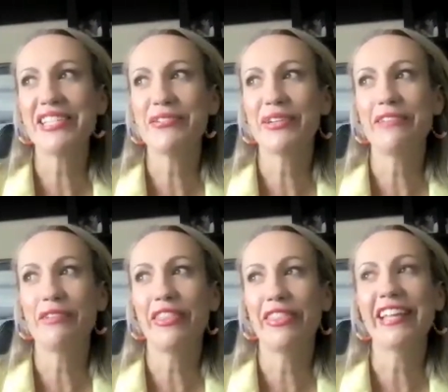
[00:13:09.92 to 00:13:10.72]
that you could
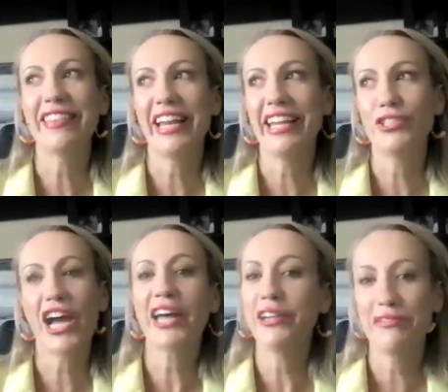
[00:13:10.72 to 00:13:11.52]
even think that a
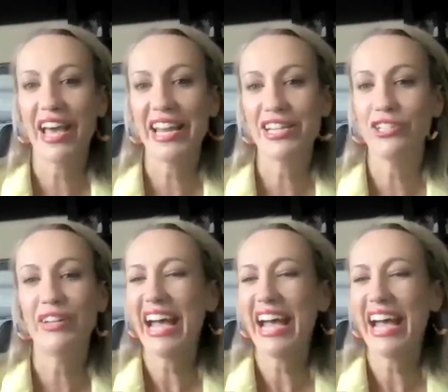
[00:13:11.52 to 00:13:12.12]
child of that even